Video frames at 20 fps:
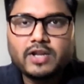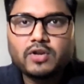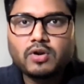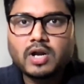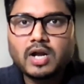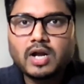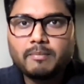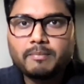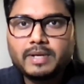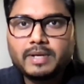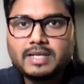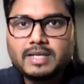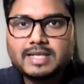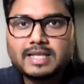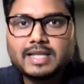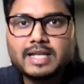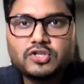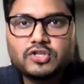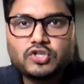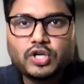your companies
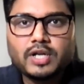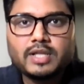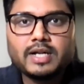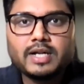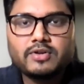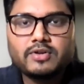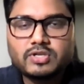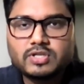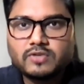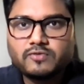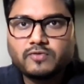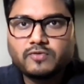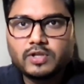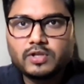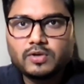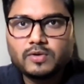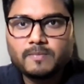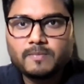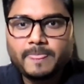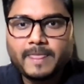and then share that research
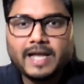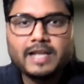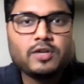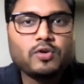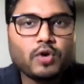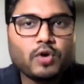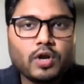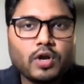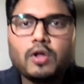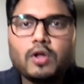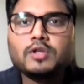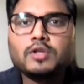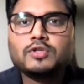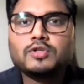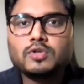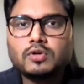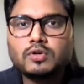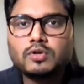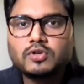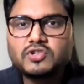with you. And you can
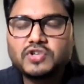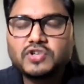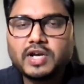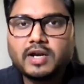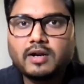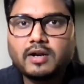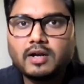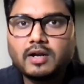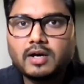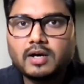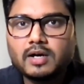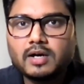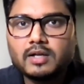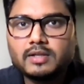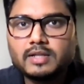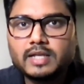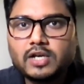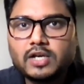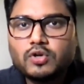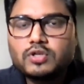also share
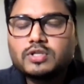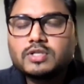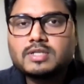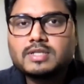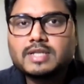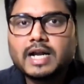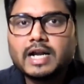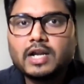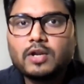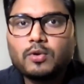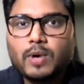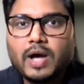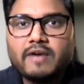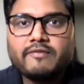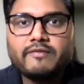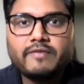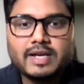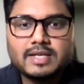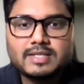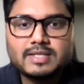the questions that you
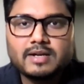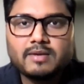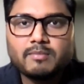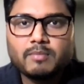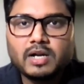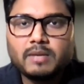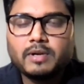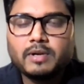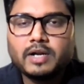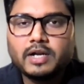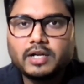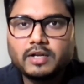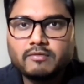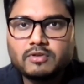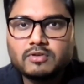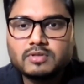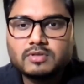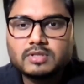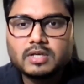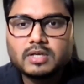have faced in multiple interviews.